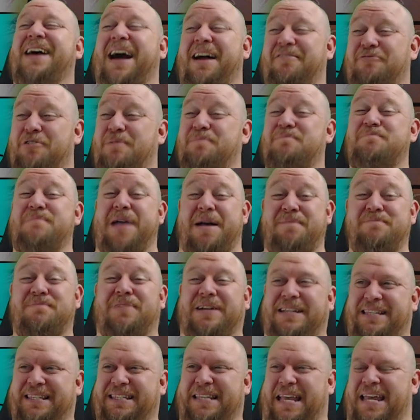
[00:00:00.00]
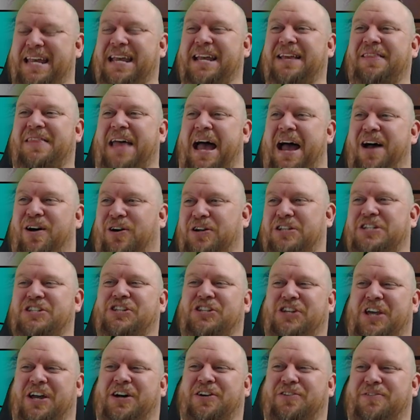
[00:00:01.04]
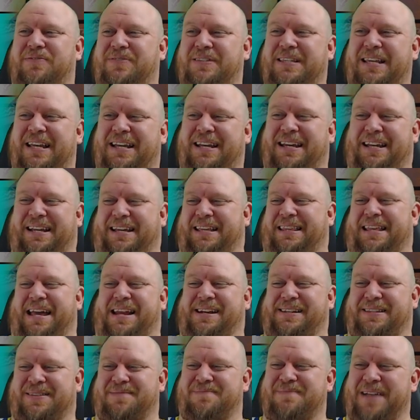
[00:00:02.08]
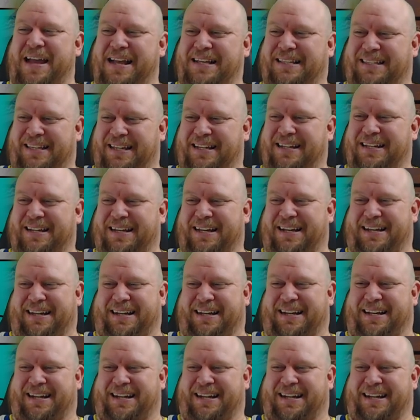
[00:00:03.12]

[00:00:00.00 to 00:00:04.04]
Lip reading: I remember seeing that on shelves. That is amazing.